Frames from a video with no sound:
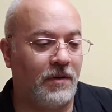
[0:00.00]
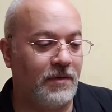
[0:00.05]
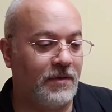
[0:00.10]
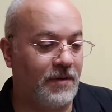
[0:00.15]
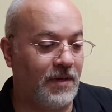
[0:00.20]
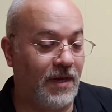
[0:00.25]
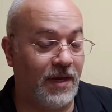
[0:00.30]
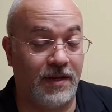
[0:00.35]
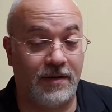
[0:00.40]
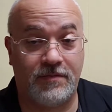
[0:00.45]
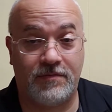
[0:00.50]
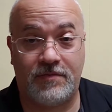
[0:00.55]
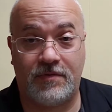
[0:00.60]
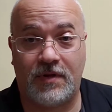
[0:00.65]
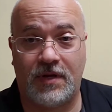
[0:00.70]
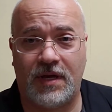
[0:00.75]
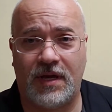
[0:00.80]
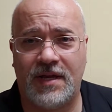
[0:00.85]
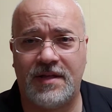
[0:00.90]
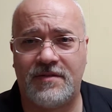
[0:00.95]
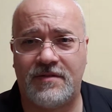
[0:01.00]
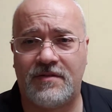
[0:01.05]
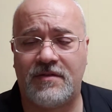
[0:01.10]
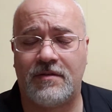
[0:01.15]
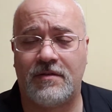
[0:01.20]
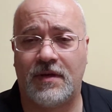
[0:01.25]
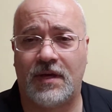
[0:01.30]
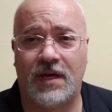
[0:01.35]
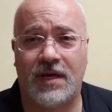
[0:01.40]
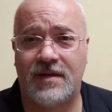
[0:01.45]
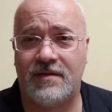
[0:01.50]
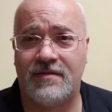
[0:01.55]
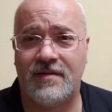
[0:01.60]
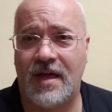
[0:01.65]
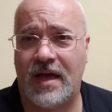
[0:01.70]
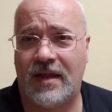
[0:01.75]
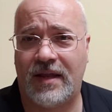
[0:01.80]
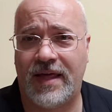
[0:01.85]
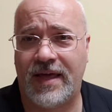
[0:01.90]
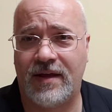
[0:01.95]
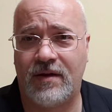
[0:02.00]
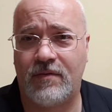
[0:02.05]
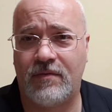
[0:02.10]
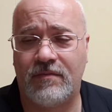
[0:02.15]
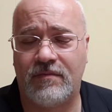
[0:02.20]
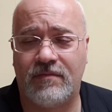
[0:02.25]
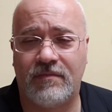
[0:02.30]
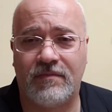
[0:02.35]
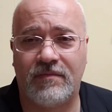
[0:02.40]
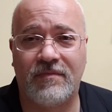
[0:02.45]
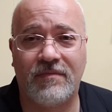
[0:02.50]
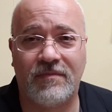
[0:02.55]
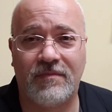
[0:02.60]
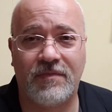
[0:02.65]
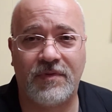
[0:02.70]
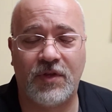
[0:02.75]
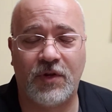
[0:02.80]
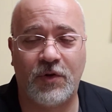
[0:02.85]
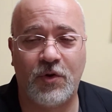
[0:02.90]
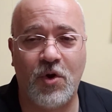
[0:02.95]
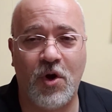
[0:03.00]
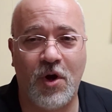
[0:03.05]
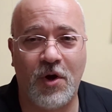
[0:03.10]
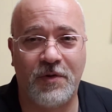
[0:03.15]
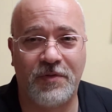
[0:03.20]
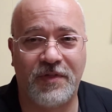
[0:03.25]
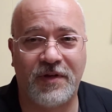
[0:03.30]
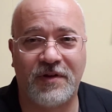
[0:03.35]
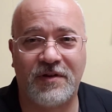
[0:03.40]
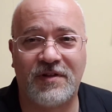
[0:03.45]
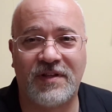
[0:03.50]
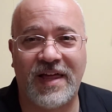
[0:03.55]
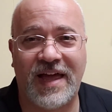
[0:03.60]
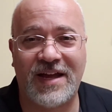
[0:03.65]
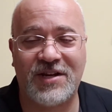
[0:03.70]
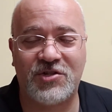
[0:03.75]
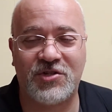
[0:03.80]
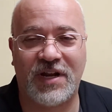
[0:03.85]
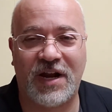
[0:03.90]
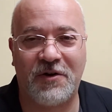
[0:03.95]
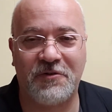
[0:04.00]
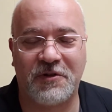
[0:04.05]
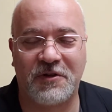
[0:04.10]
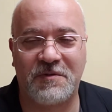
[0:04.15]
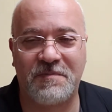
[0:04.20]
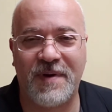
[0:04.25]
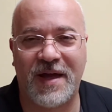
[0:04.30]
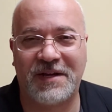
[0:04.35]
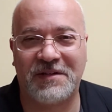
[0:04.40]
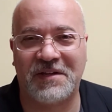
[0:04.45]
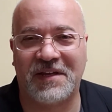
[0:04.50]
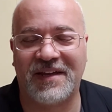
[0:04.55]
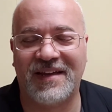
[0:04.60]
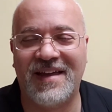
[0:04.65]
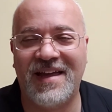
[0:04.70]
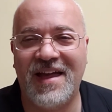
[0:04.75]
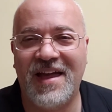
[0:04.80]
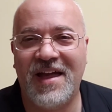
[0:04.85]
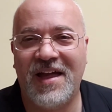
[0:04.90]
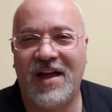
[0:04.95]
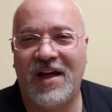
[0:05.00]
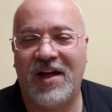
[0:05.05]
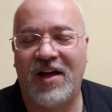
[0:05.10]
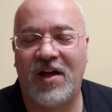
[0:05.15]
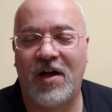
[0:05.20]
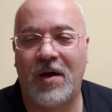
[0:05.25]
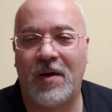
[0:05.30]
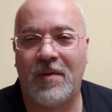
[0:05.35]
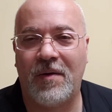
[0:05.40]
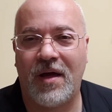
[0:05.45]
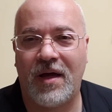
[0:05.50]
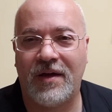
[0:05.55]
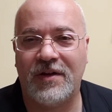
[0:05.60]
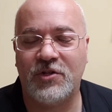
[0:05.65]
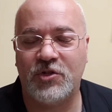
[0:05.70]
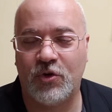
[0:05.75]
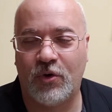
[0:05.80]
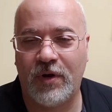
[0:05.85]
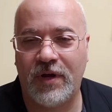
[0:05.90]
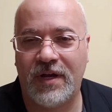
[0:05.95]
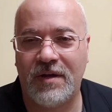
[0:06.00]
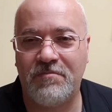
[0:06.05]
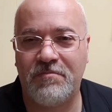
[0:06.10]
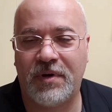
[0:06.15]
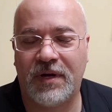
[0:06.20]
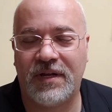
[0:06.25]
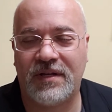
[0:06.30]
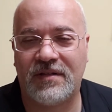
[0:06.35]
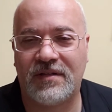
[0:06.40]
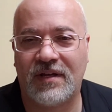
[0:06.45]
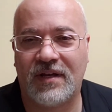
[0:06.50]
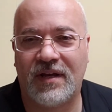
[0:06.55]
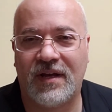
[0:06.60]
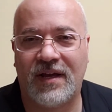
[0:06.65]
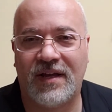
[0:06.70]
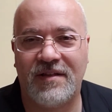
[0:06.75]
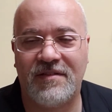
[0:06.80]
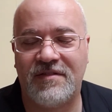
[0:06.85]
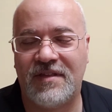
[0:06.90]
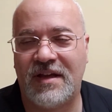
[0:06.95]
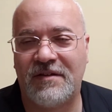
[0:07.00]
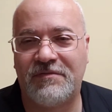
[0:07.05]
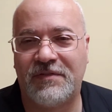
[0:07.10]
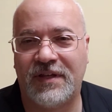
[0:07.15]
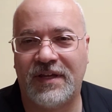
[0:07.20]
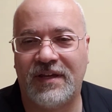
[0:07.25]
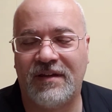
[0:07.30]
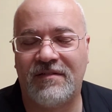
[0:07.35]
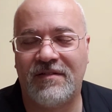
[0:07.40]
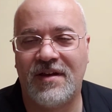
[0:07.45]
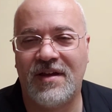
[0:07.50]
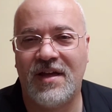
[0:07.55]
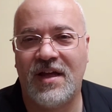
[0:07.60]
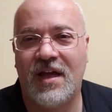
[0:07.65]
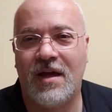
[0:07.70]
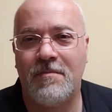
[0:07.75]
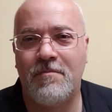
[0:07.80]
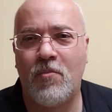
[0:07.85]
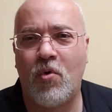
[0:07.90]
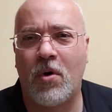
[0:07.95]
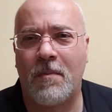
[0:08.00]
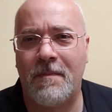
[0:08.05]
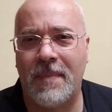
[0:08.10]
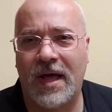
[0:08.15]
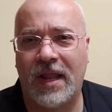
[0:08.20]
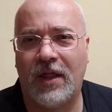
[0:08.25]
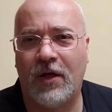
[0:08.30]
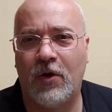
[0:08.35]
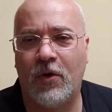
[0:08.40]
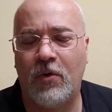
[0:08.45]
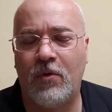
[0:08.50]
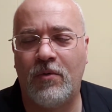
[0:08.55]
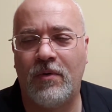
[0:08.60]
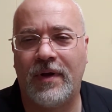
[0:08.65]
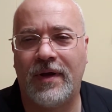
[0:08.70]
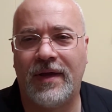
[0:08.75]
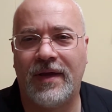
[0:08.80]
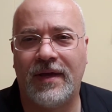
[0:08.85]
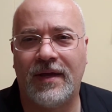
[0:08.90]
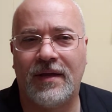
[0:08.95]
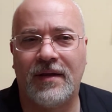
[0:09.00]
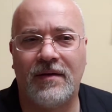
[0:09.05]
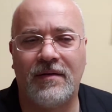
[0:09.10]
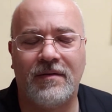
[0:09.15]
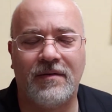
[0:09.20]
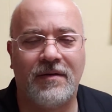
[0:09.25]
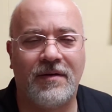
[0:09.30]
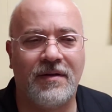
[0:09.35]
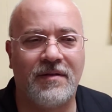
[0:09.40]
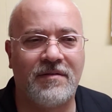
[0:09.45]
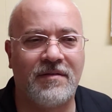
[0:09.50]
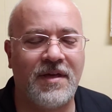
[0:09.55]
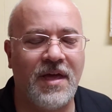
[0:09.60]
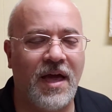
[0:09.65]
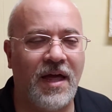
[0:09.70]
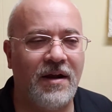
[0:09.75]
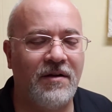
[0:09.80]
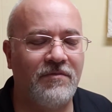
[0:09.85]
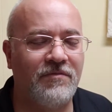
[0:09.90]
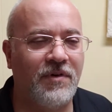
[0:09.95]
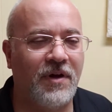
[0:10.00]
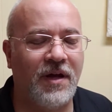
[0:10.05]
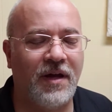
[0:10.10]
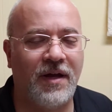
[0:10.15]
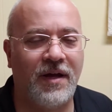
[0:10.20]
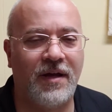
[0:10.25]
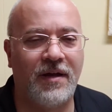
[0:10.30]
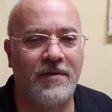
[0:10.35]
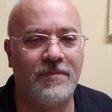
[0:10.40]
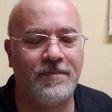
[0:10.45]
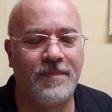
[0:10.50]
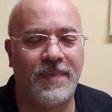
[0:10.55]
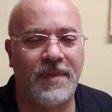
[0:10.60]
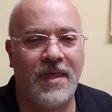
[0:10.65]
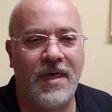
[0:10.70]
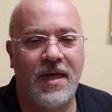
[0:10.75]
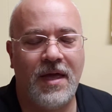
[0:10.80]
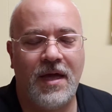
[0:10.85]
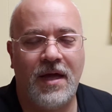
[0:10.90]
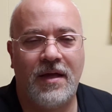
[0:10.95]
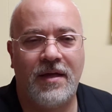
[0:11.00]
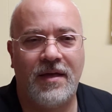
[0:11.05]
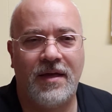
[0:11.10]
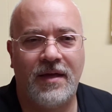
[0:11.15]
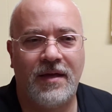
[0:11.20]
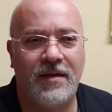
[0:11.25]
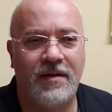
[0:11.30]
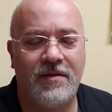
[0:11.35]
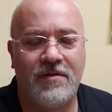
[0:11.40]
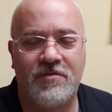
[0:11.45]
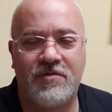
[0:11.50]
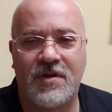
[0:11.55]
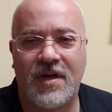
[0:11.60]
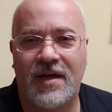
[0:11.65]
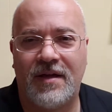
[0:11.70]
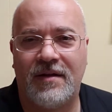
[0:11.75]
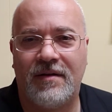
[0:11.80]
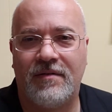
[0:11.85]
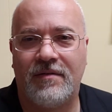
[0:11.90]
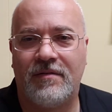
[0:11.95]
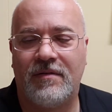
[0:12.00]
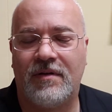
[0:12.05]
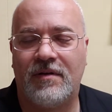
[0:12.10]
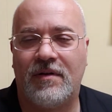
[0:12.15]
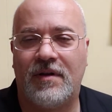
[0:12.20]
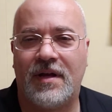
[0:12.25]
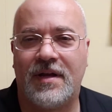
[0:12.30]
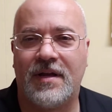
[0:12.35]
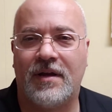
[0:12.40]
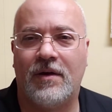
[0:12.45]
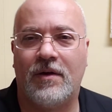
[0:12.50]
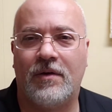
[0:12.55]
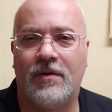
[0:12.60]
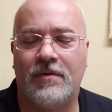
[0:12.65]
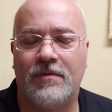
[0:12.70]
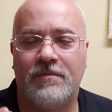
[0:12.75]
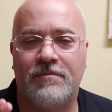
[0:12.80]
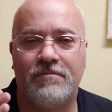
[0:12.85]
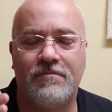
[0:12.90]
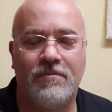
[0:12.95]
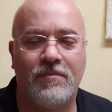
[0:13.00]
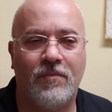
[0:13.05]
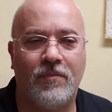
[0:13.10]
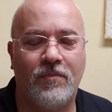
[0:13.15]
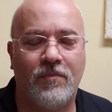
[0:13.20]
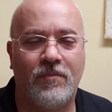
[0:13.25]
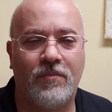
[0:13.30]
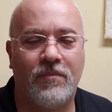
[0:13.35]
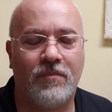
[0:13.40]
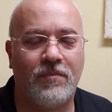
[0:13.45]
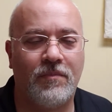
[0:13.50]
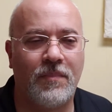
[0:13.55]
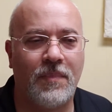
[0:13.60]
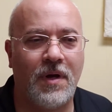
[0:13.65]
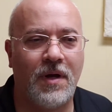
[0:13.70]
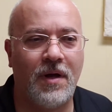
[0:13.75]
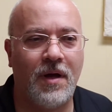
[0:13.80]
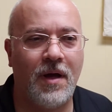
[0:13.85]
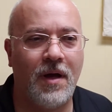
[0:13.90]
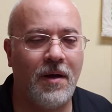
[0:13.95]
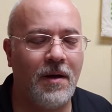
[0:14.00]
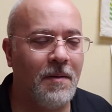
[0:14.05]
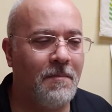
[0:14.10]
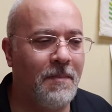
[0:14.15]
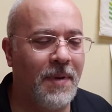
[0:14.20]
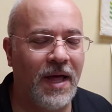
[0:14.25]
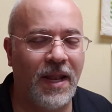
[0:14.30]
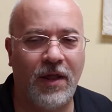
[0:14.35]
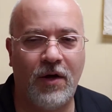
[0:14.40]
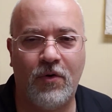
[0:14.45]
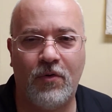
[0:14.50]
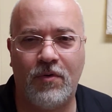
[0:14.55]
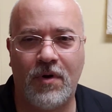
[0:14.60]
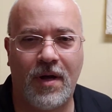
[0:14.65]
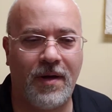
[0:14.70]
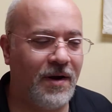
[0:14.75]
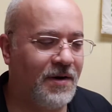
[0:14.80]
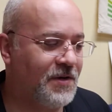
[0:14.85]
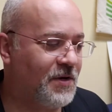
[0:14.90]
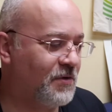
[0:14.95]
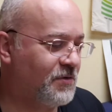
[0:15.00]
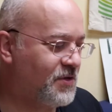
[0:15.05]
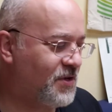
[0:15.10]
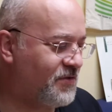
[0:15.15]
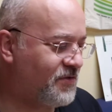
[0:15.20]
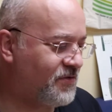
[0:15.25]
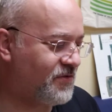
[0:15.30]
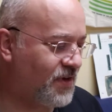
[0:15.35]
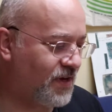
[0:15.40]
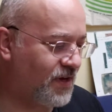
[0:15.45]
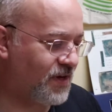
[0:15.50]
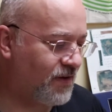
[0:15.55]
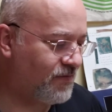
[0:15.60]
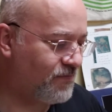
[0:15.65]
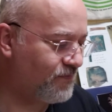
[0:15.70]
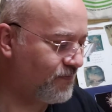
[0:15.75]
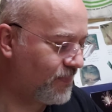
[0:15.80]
and it's not like the Clash that I was expecting. I enjoy it, but it's definitely more mellow, and it's kind of it's got like a mellow, I don't know, just kind